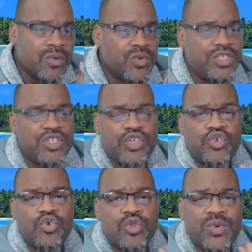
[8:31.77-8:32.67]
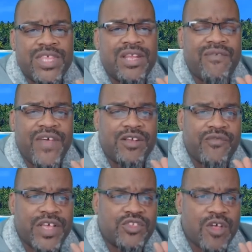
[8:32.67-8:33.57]
which is a tool within the
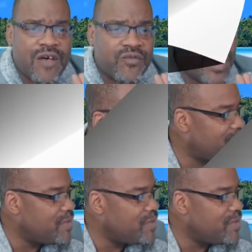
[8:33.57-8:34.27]
VectorVest software.